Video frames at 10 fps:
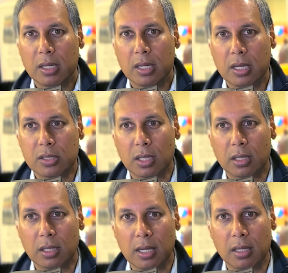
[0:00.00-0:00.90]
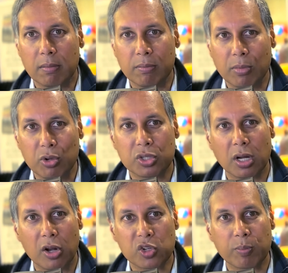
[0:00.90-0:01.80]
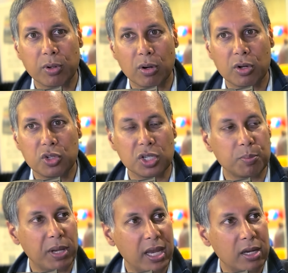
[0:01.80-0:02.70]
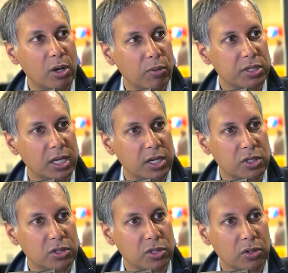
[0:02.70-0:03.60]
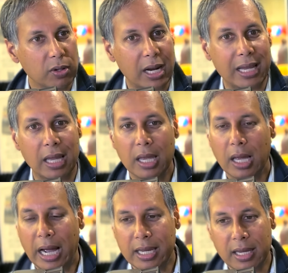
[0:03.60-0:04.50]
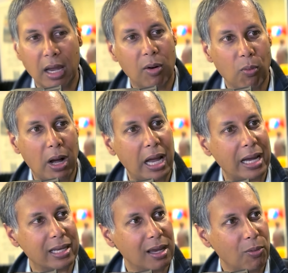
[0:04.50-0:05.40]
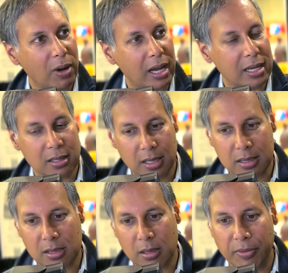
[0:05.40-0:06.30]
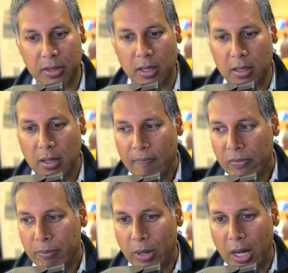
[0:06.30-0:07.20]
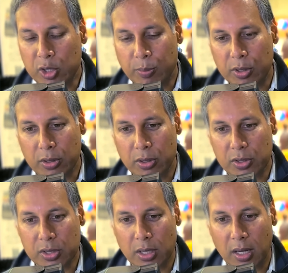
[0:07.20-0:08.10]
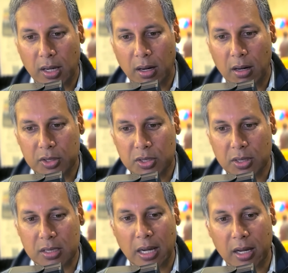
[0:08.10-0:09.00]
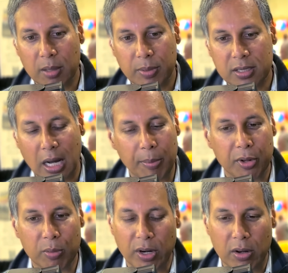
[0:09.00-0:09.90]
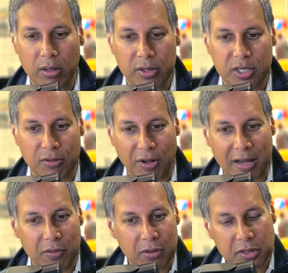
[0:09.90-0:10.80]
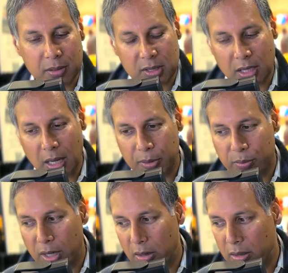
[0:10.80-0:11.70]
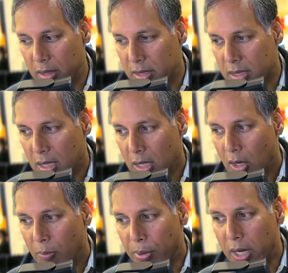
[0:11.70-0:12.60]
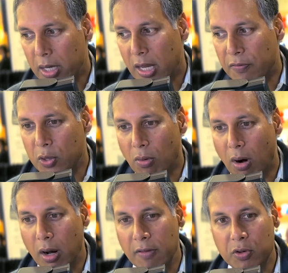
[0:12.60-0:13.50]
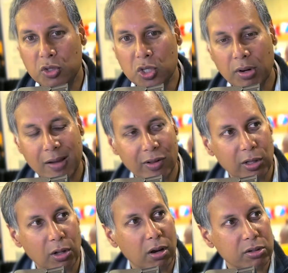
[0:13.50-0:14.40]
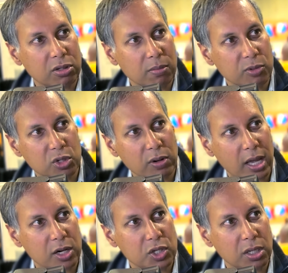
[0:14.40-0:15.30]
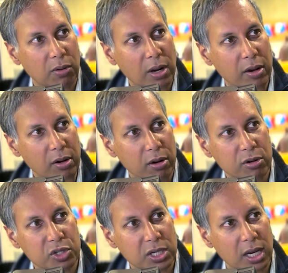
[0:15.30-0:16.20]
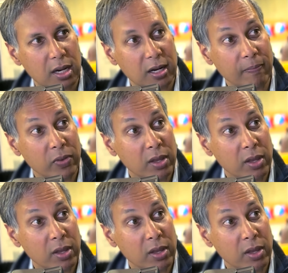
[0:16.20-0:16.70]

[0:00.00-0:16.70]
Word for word: is the thing that most entrepreneurs just pay no attention to. And I, I get why. I get why it's it's something that entrepreneurs uh, are just it's not going to be top of their priority list. Survival is going to be top of their priority list. But if you are, if you don't have a long-term strategy around understanding